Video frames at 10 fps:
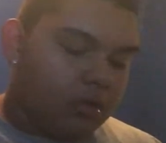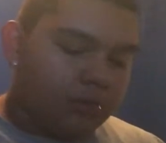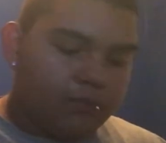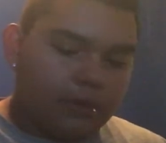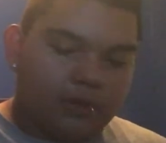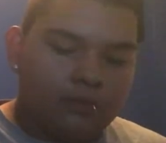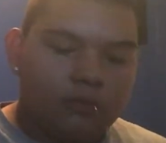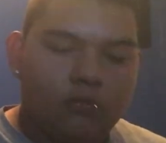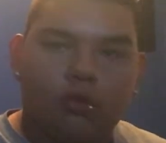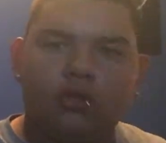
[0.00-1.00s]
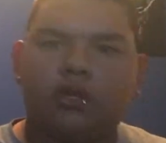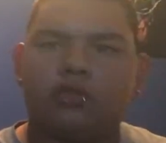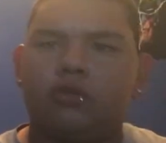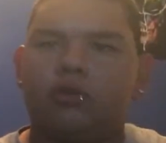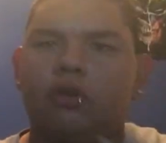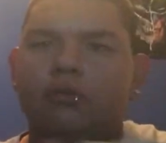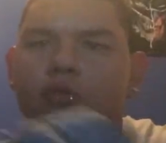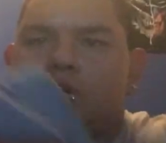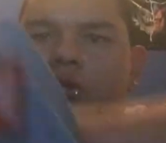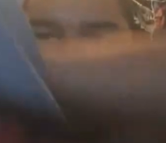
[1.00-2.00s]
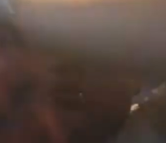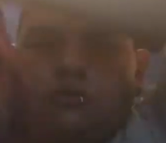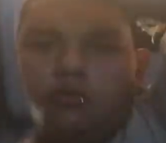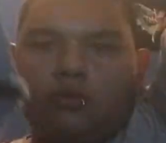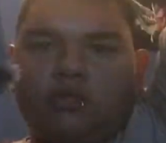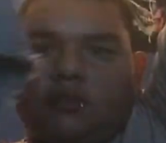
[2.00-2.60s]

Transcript: could do whatever you want to do with